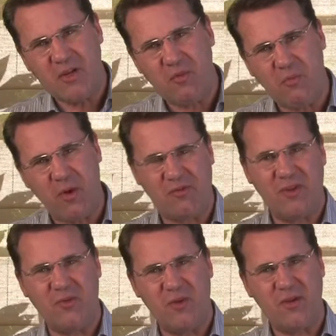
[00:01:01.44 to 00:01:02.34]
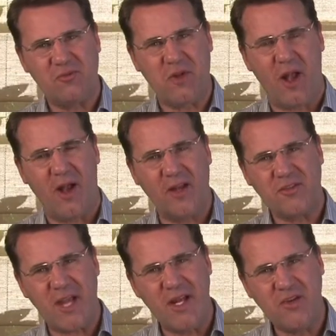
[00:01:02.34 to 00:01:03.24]
in the perfect will of
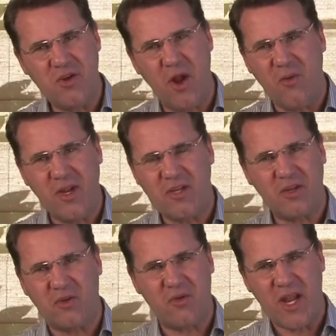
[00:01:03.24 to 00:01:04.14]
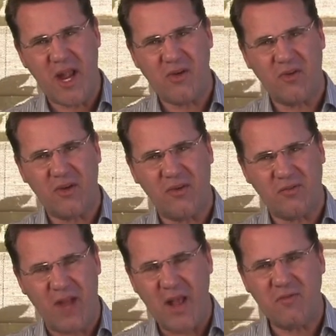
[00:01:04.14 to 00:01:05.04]
God and knowing the Creator
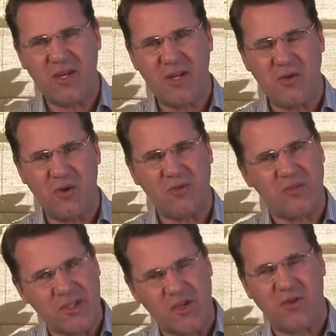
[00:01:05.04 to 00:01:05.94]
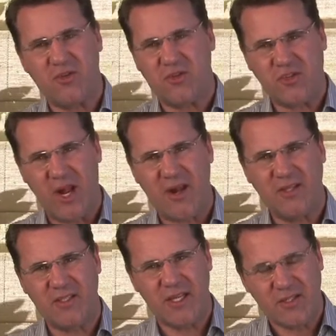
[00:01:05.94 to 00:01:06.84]
of heaven and earth is on your
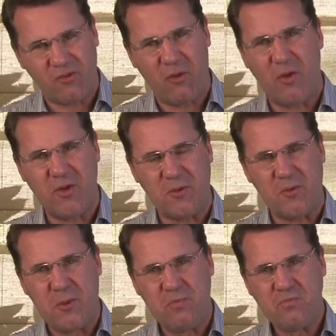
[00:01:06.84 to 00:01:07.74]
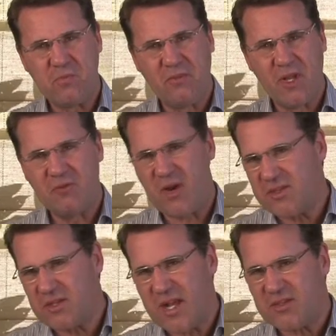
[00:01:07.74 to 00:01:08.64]
side, is for you.
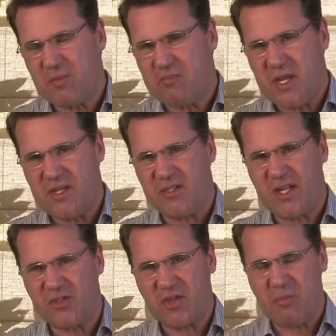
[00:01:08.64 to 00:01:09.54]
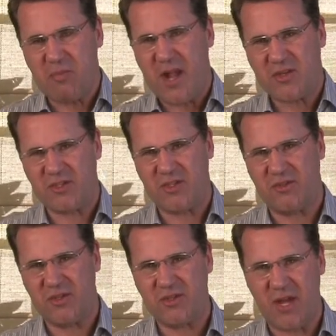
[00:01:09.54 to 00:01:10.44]
Friends, that's a peace that surpasses
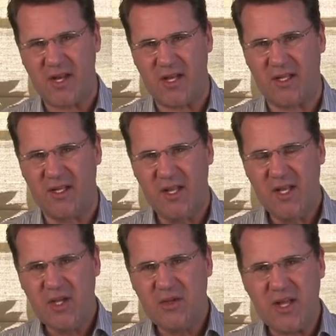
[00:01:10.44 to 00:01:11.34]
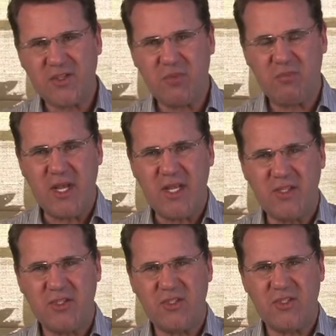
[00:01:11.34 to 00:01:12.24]
understanding. That's a
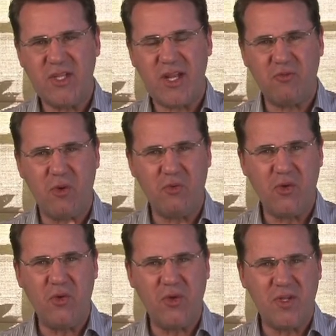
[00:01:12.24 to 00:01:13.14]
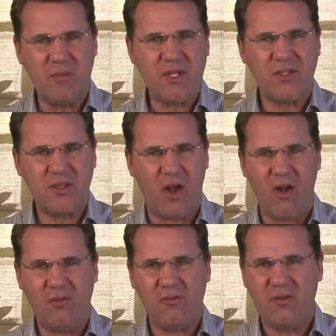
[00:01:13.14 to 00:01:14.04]
peace that will rule in the midst
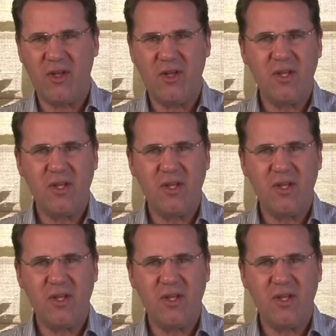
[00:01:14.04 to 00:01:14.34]
of